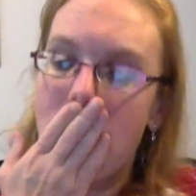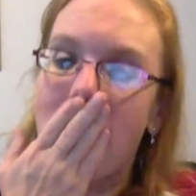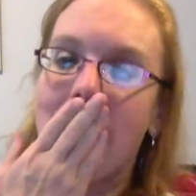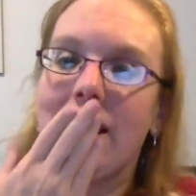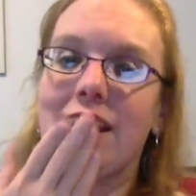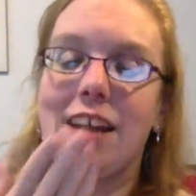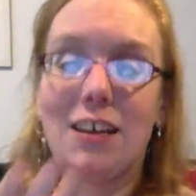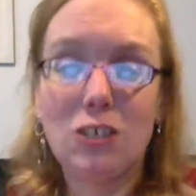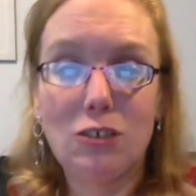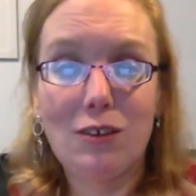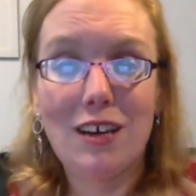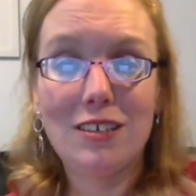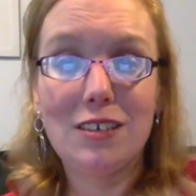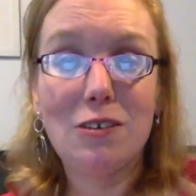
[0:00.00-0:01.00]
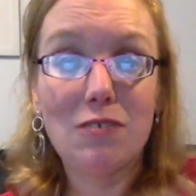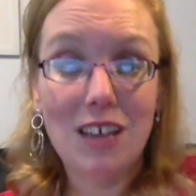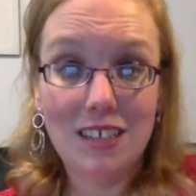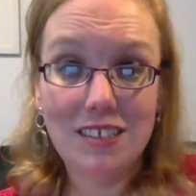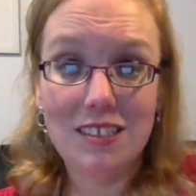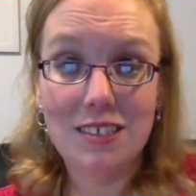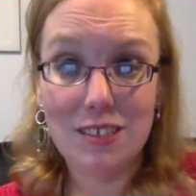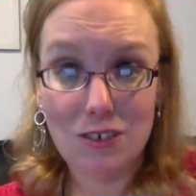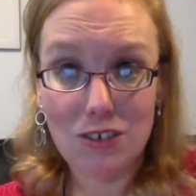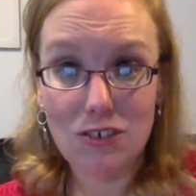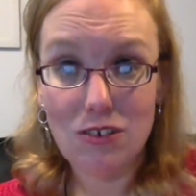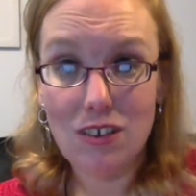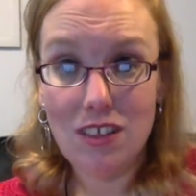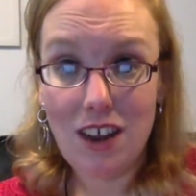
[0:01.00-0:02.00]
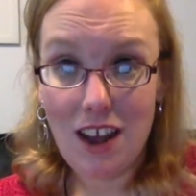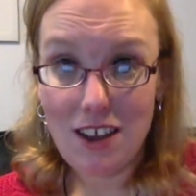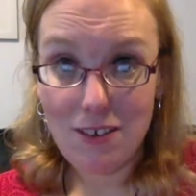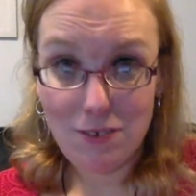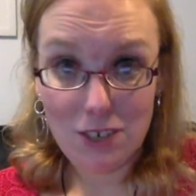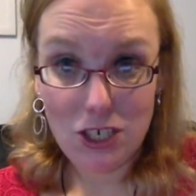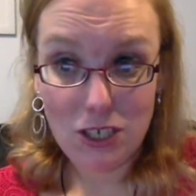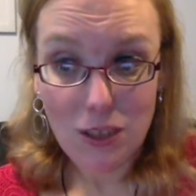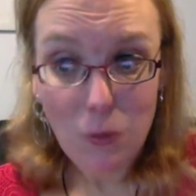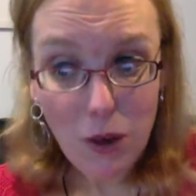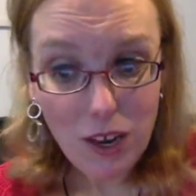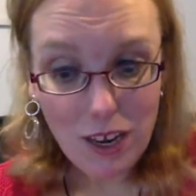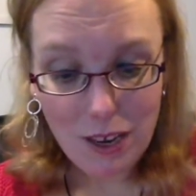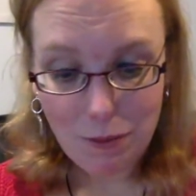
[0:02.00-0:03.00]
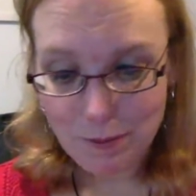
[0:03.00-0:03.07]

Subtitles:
And as you guys know, that's the surgery that I originally wanted.